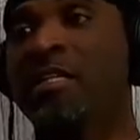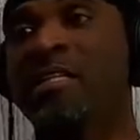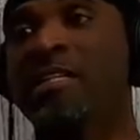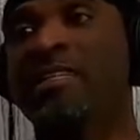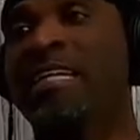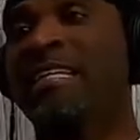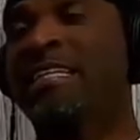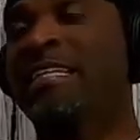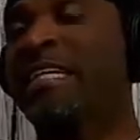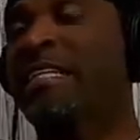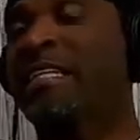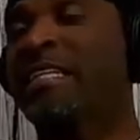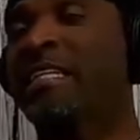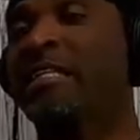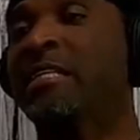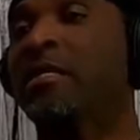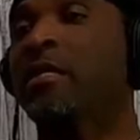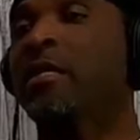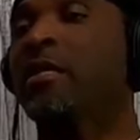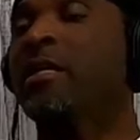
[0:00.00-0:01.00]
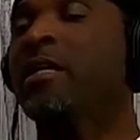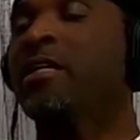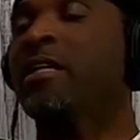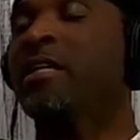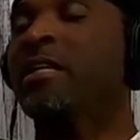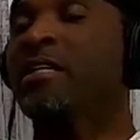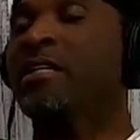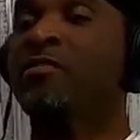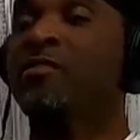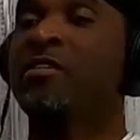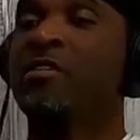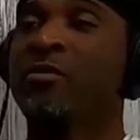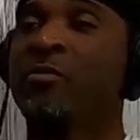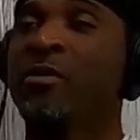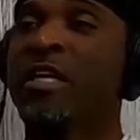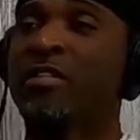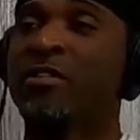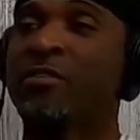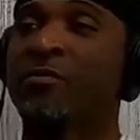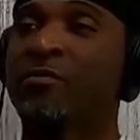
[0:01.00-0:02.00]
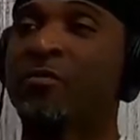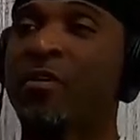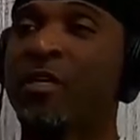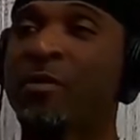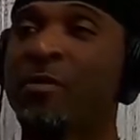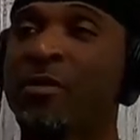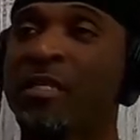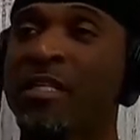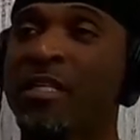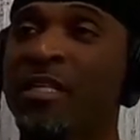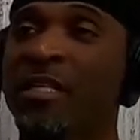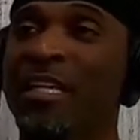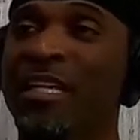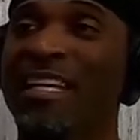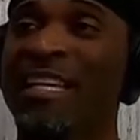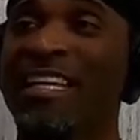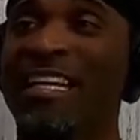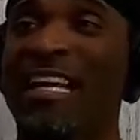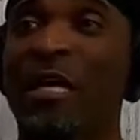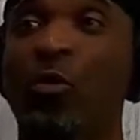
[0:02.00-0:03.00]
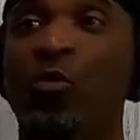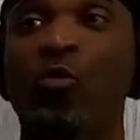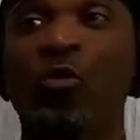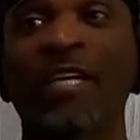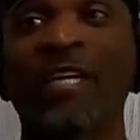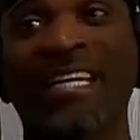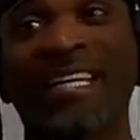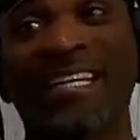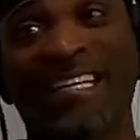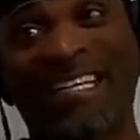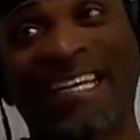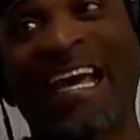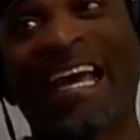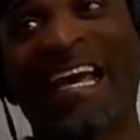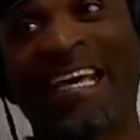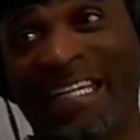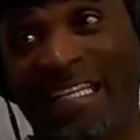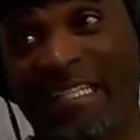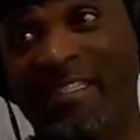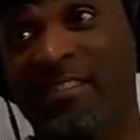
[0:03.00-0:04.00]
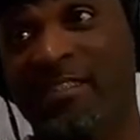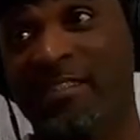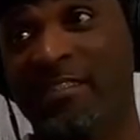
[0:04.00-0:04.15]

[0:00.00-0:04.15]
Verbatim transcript: They kicked it in a different direction from me, and I went and got it,